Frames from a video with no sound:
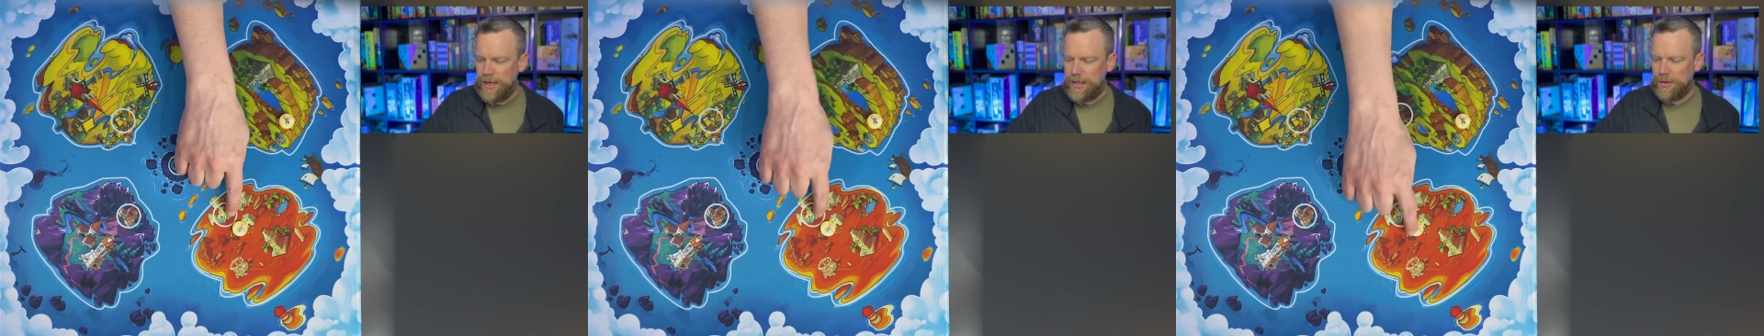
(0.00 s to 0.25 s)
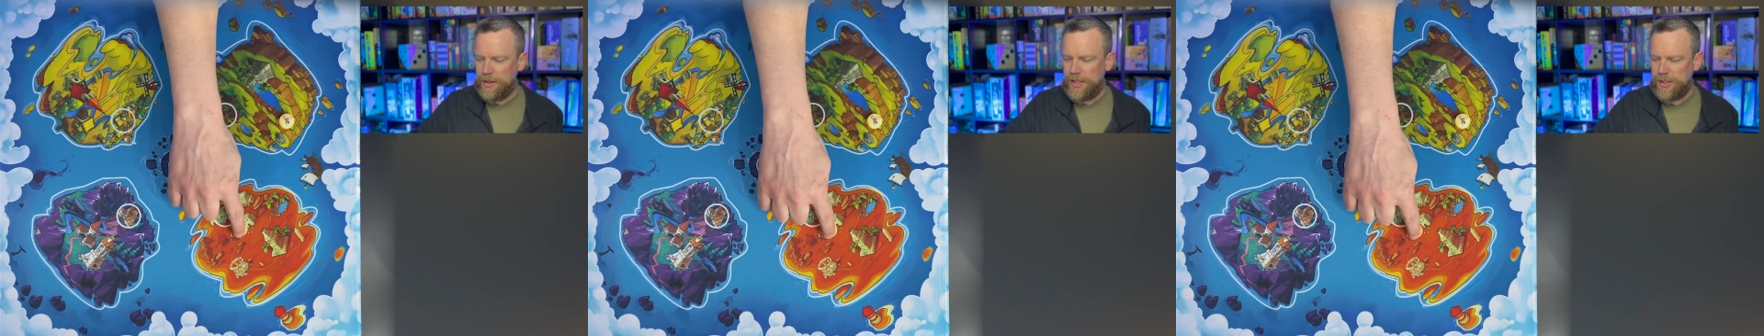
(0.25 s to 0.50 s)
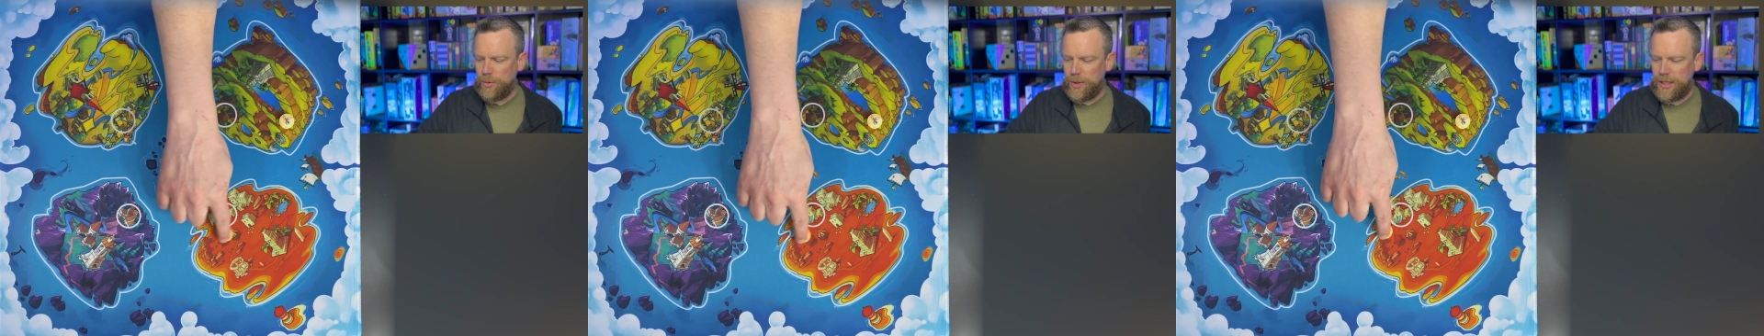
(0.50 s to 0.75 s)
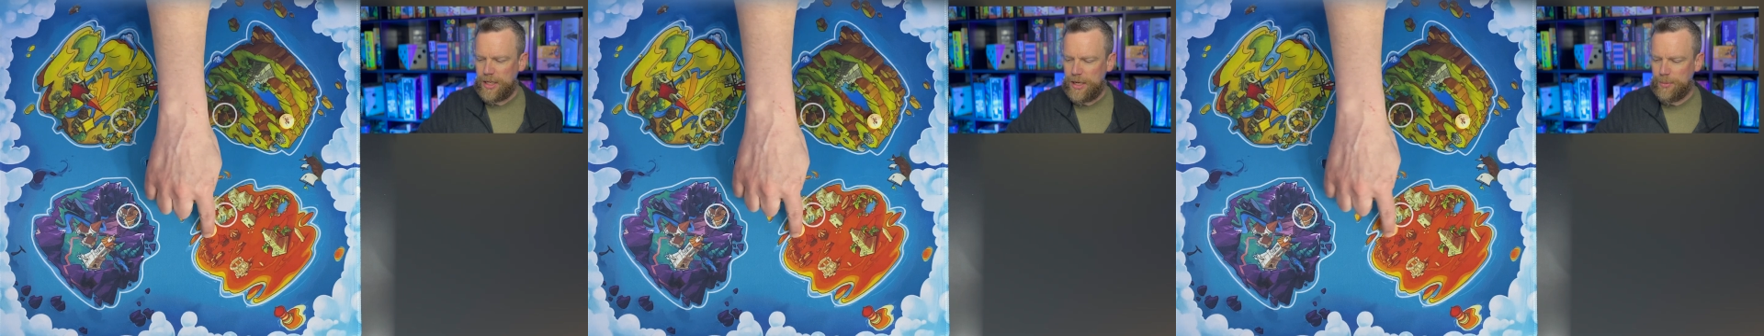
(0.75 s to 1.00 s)
Now this
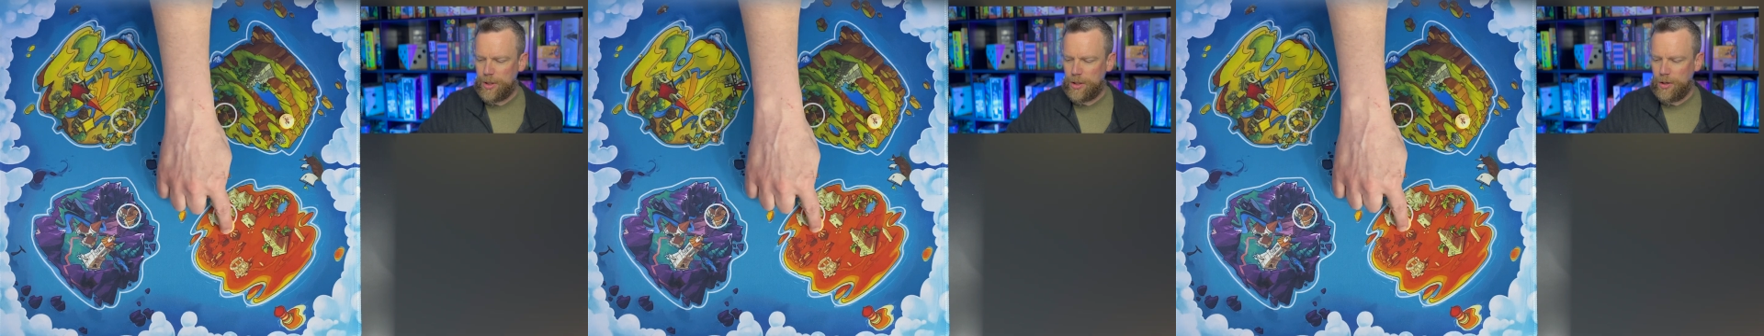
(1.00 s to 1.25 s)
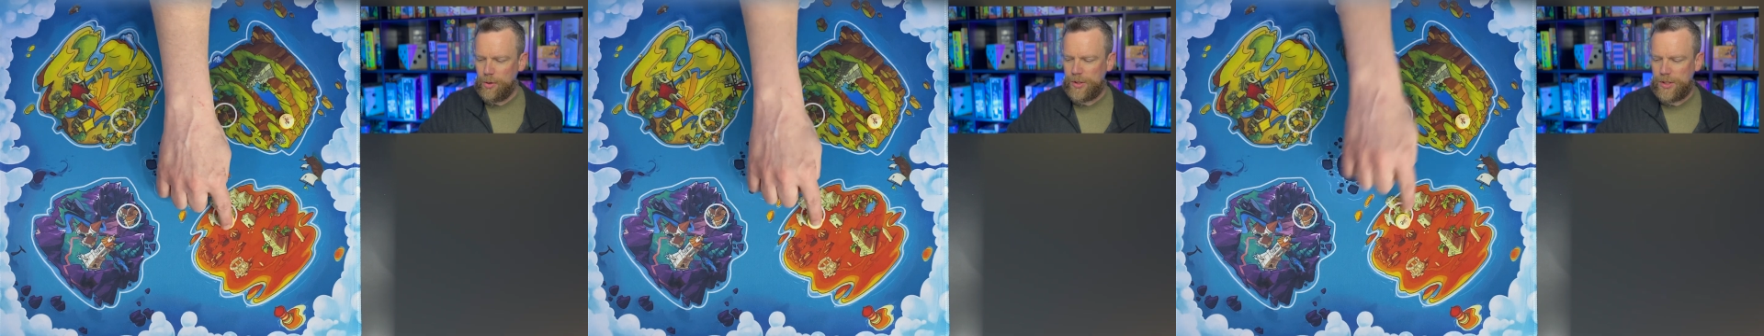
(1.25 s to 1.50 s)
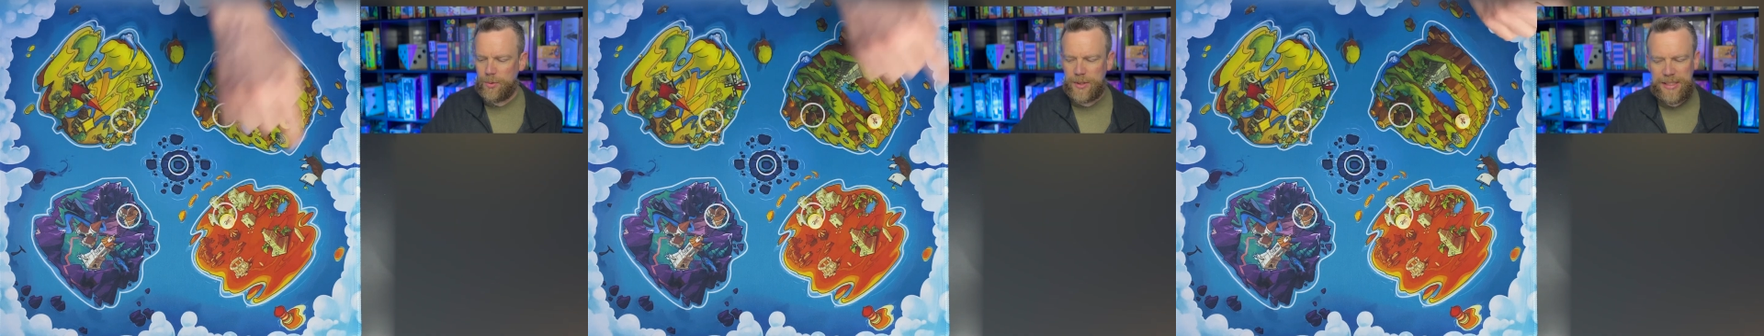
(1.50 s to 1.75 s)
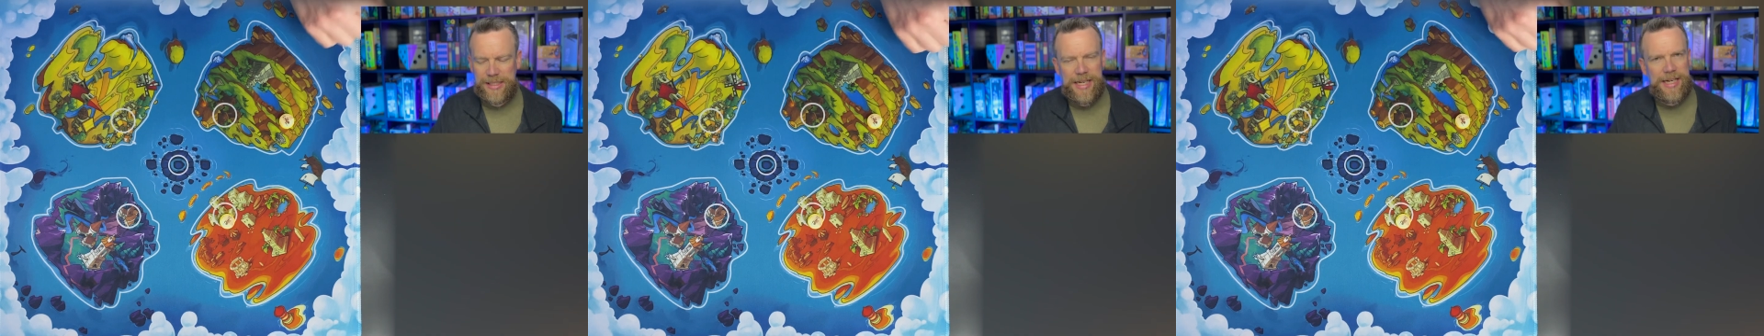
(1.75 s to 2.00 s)
one came close to a
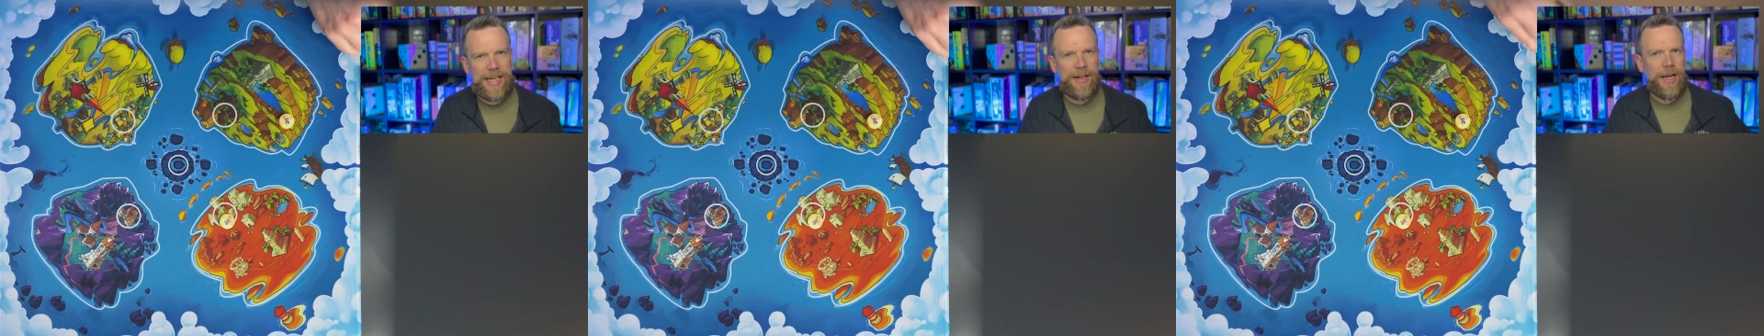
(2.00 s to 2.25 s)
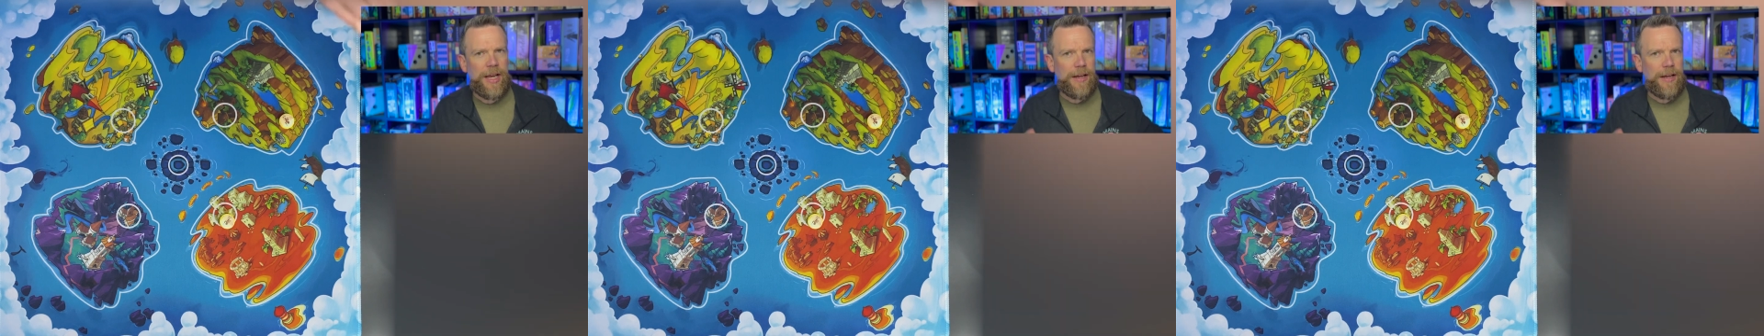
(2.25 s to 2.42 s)
city.